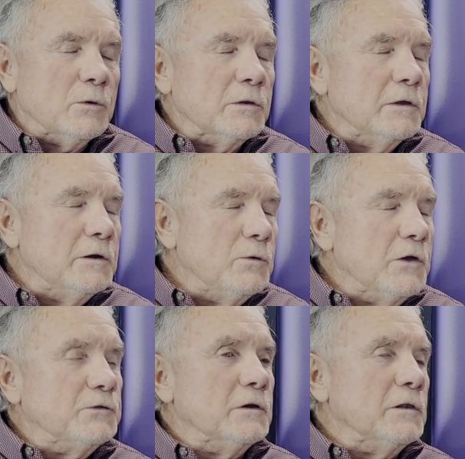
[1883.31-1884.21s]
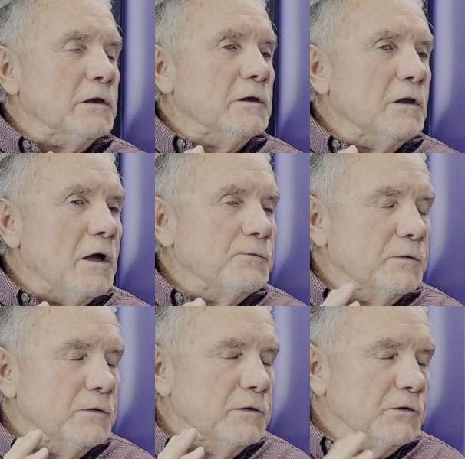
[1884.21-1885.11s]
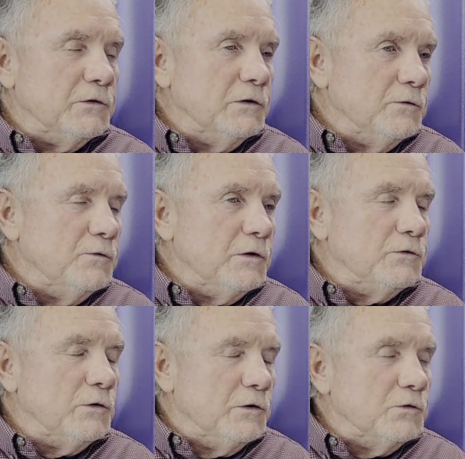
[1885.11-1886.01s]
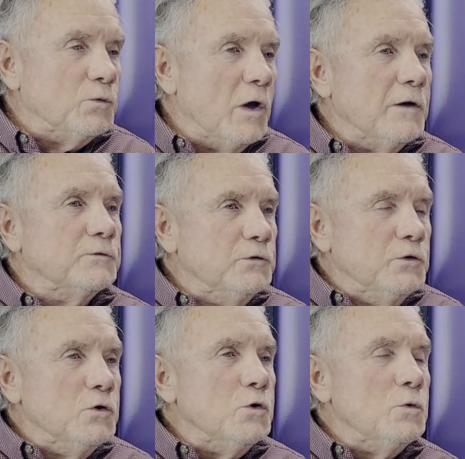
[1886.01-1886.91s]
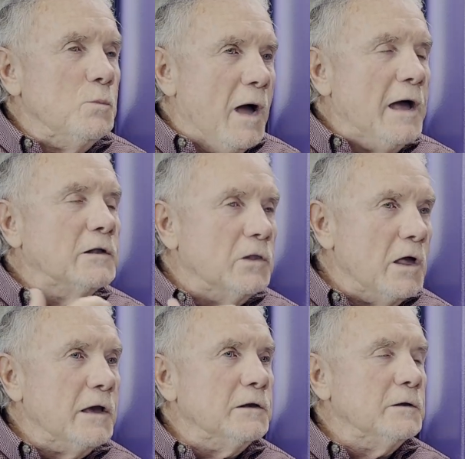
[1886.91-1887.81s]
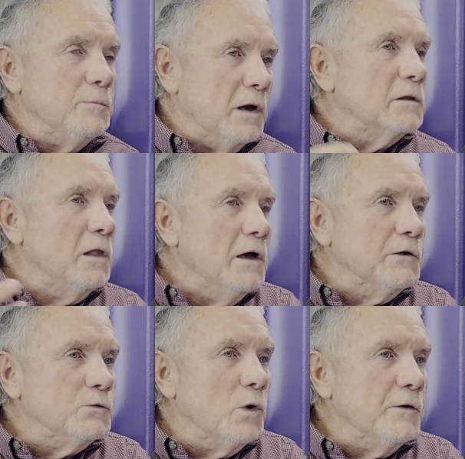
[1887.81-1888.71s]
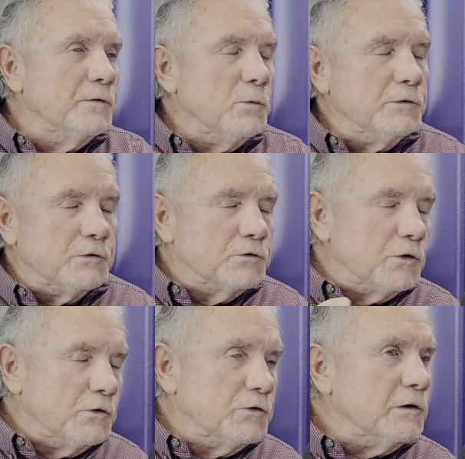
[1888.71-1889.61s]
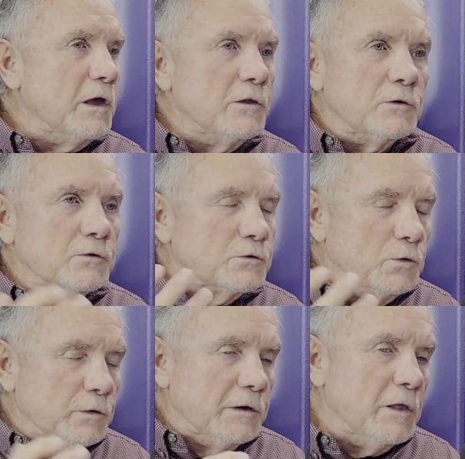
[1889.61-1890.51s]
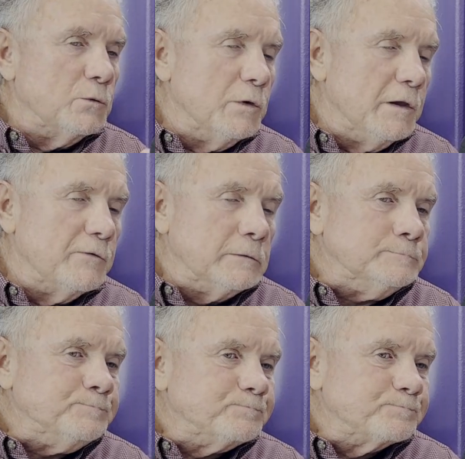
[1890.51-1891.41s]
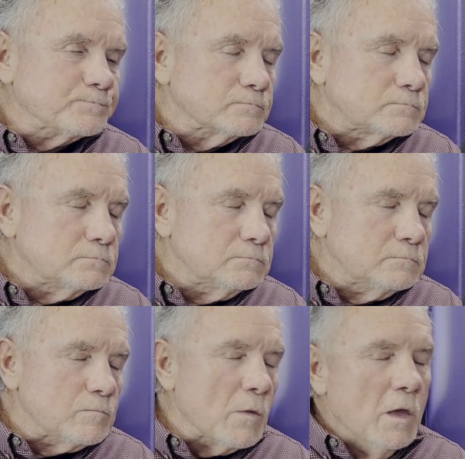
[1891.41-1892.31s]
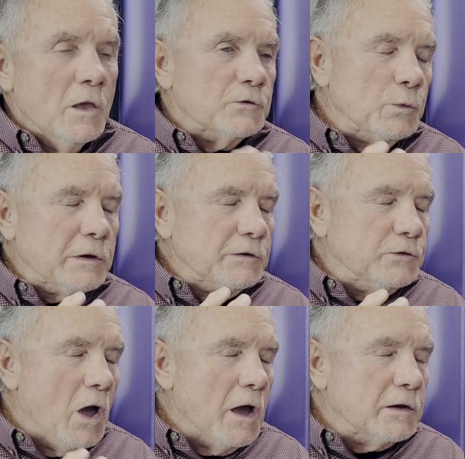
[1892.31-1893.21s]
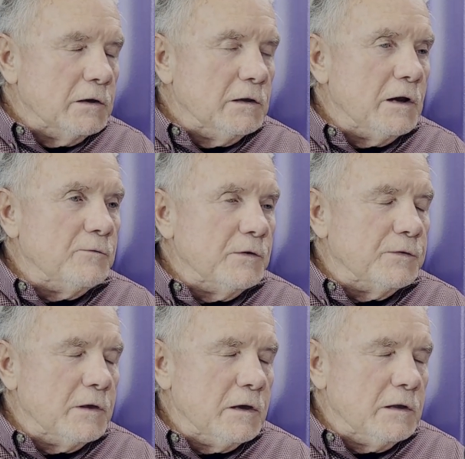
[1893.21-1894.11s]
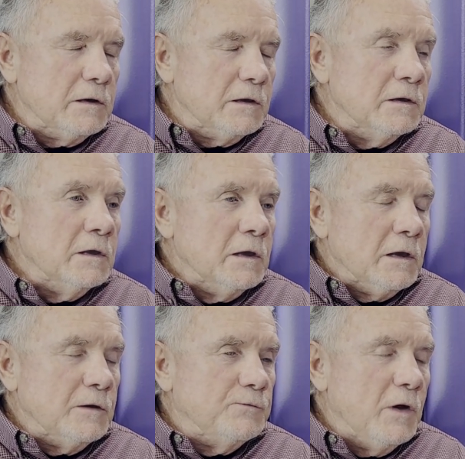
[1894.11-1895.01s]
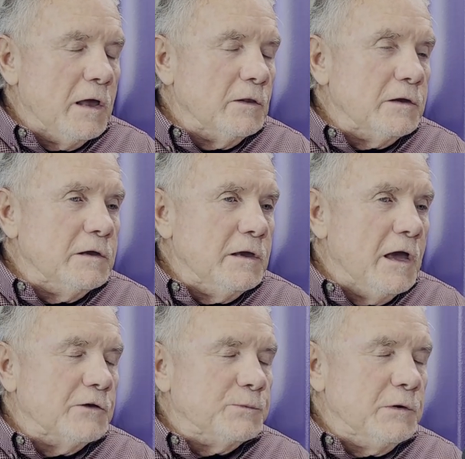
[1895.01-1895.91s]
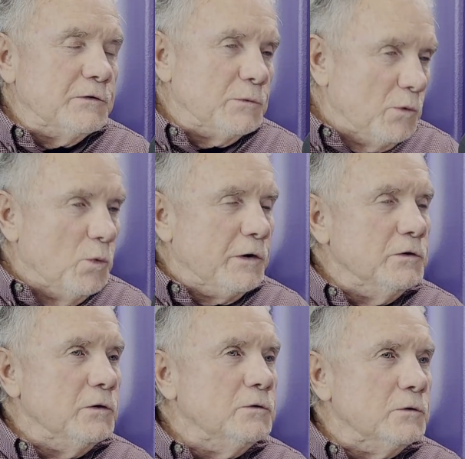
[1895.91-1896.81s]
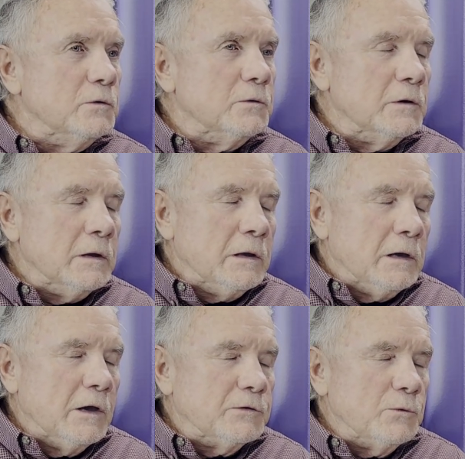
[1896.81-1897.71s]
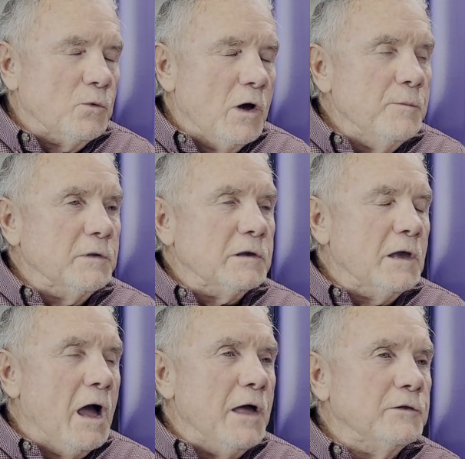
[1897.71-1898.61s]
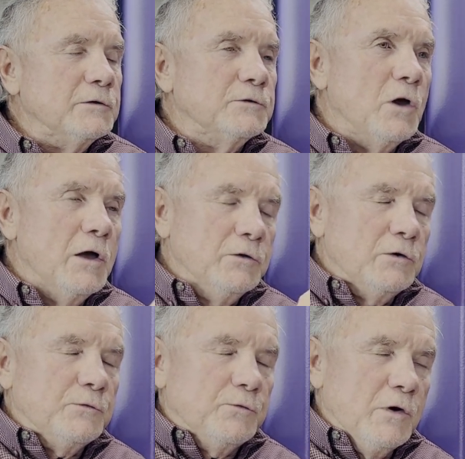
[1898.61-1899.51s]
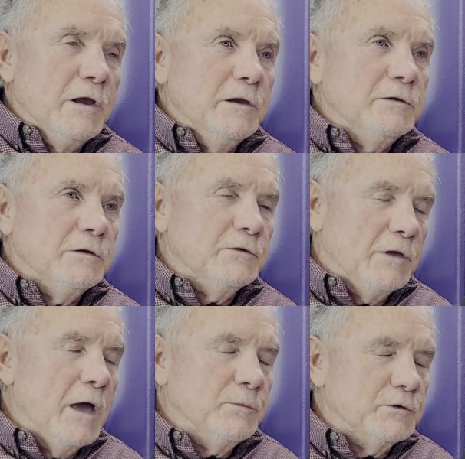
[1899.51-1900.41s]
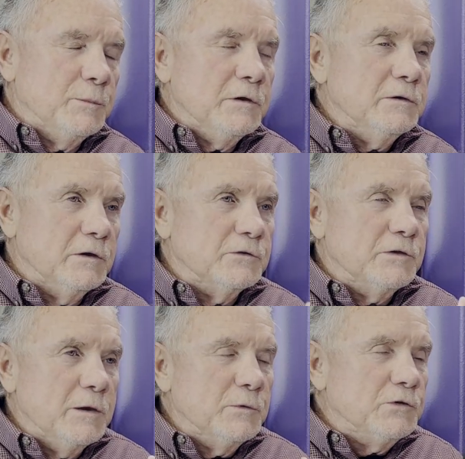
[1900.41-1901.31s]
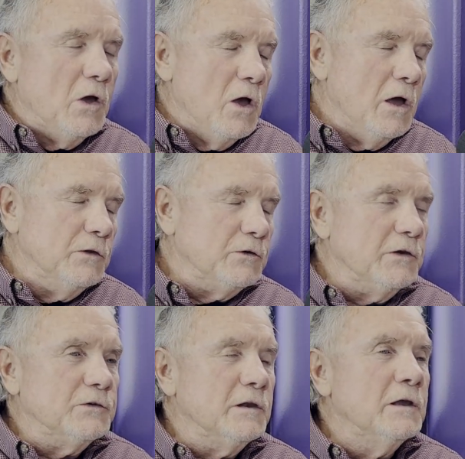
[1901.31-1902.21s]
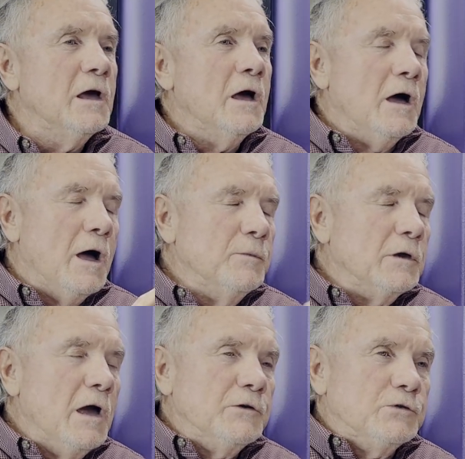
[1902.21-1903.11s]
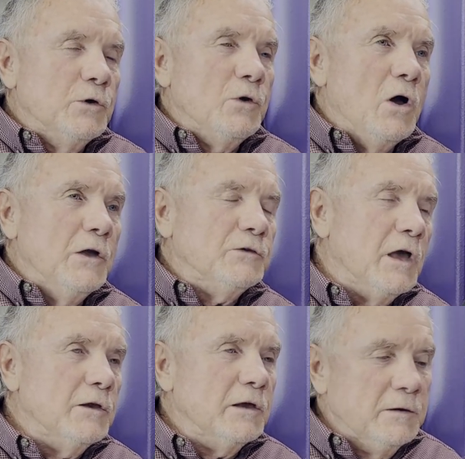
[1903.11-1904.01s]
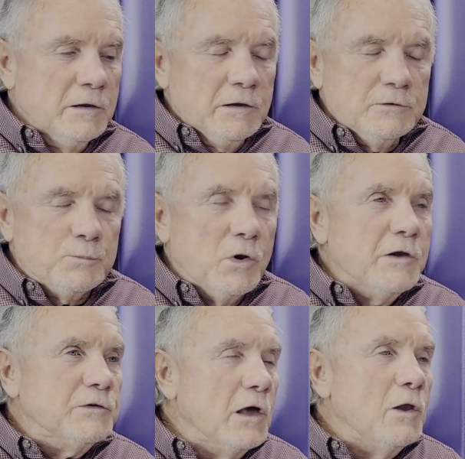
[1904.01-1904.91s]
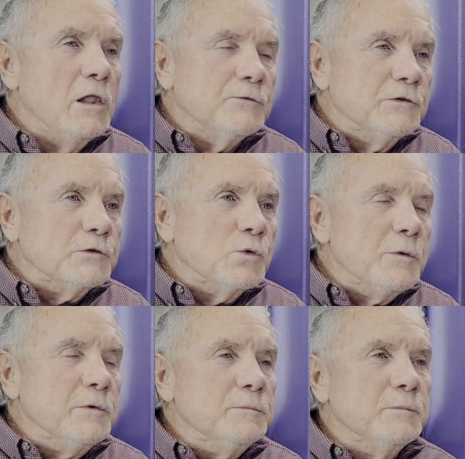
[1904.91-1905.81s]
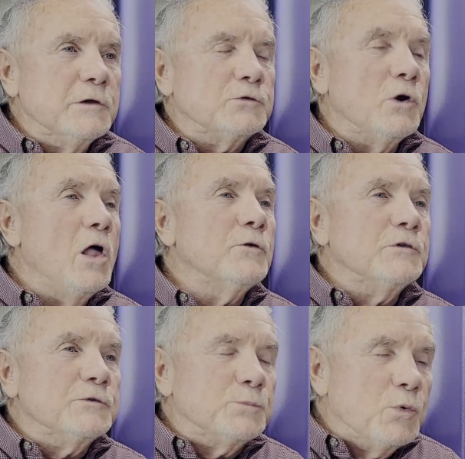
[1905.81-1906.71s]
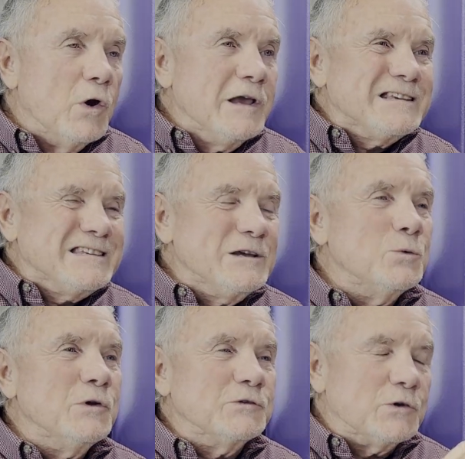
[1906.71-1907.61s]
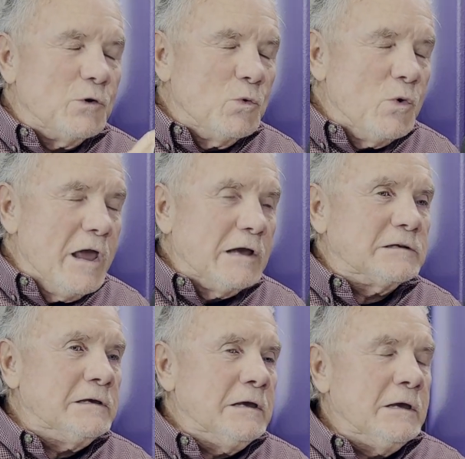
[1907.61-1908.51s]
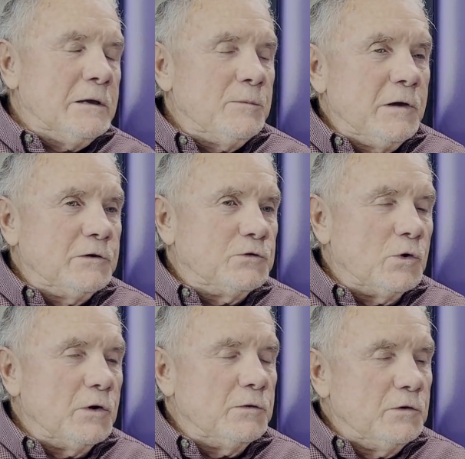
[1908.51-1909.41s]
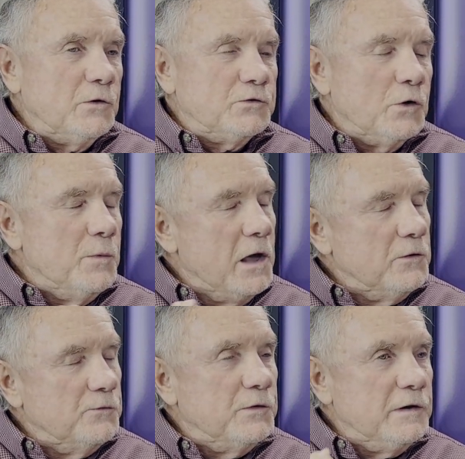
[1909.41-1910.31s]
interestingly enough, this individual and his wife knew my client and my client's wife. They went to church together, school together, whatever. So we got talking and everything, and finally he asked me, he said, well, what do you do? And I said, well, I'm the guy that taught your friend, happens to be, his name is Hans. I said, I'm the guy who showed Hans how to price out all of his equipment, make sure all of his pricing was correct, make sure, show him how to